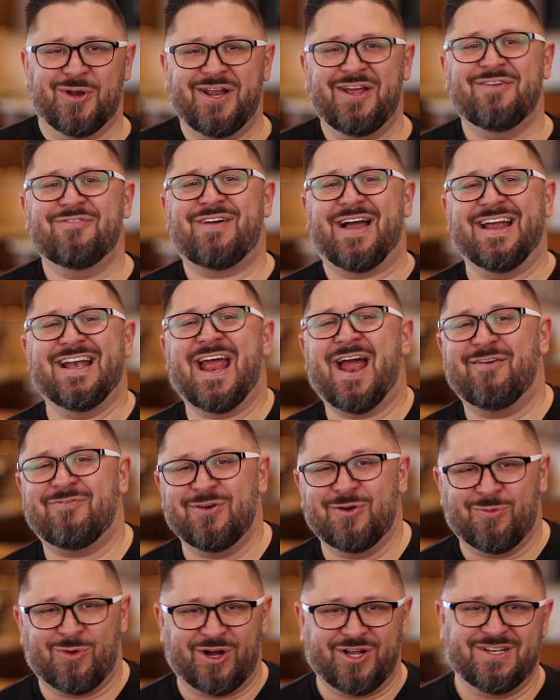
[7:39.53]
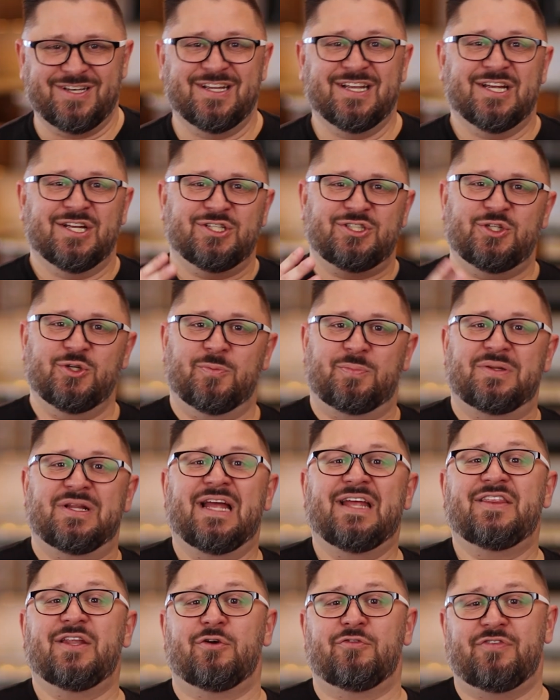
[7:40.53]
wanna invite everyone to
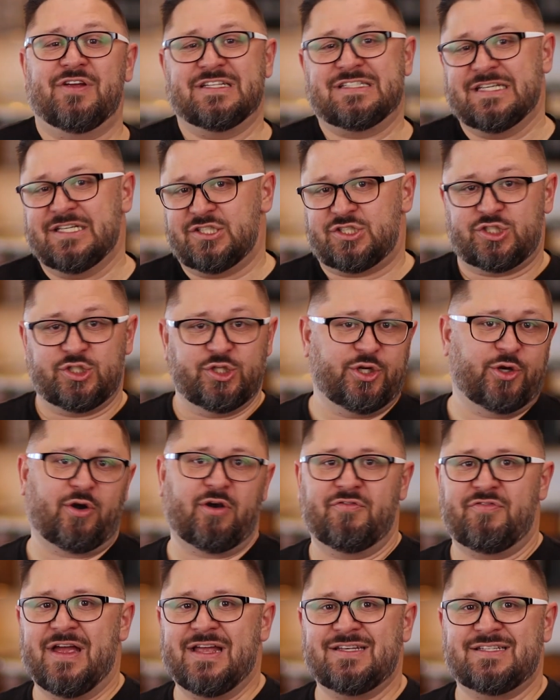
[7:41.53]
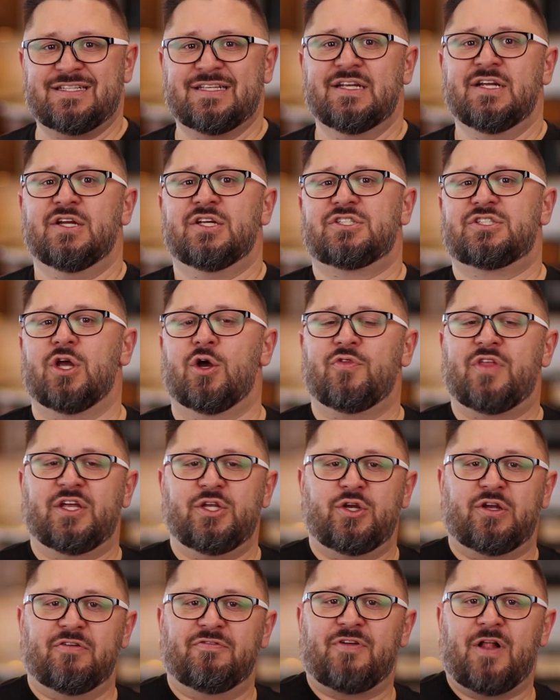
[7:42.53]
plan their visit to your event so
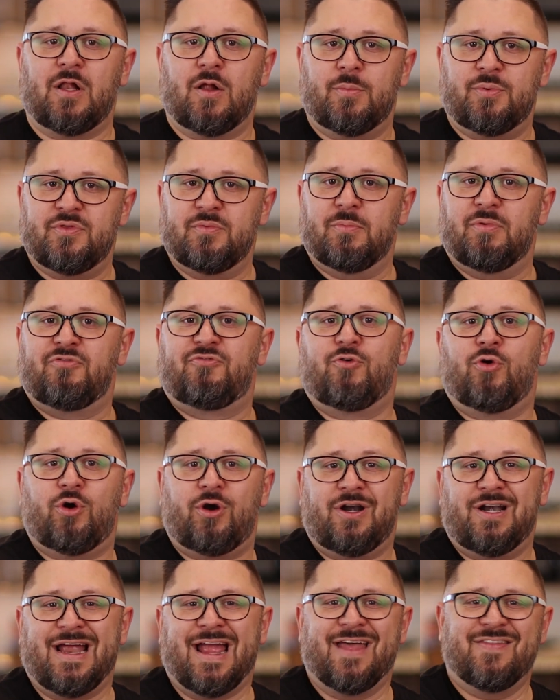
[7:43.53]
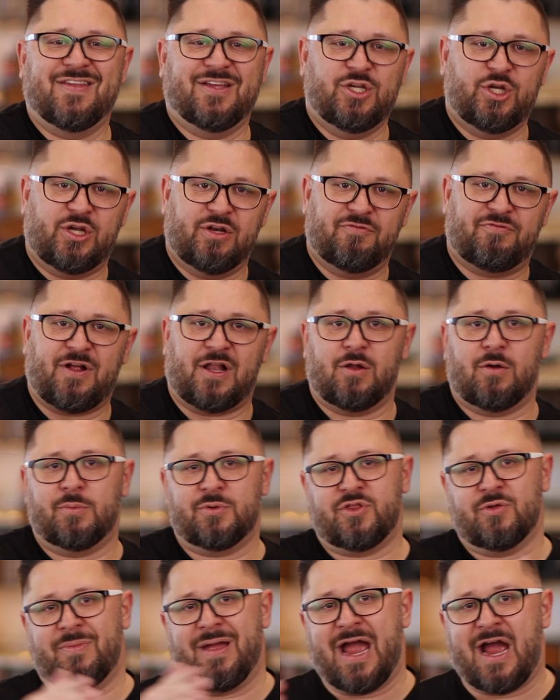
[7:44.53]
that you can follow up with them before, and then you can follow up
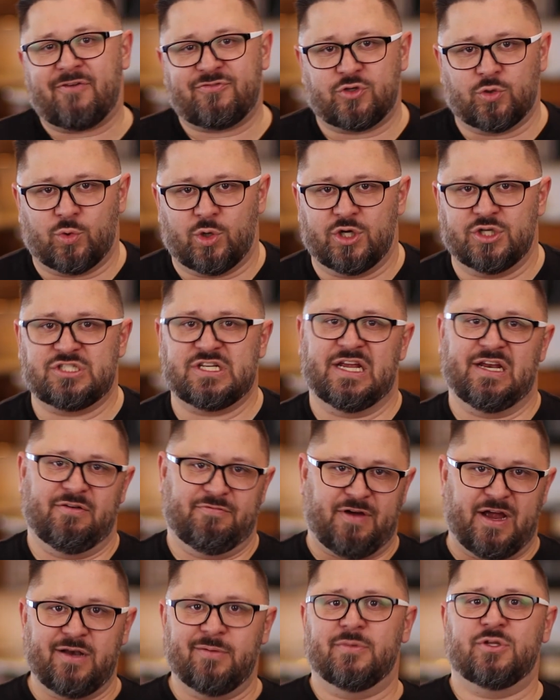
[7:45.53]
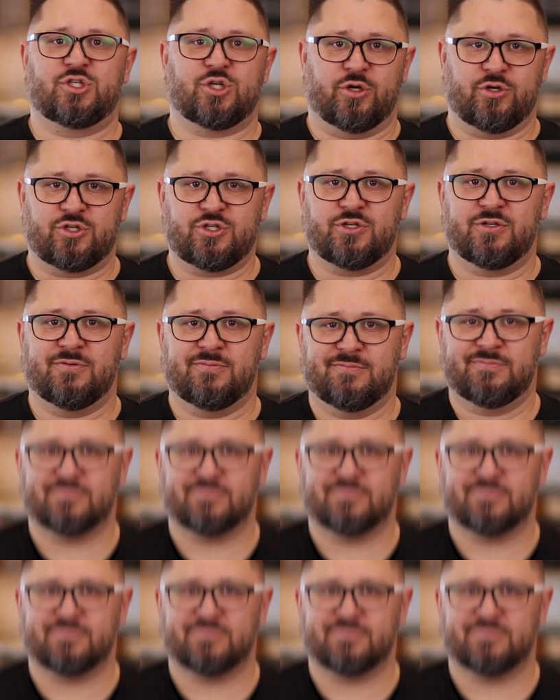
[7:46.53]
with them afterwards and invite them to church.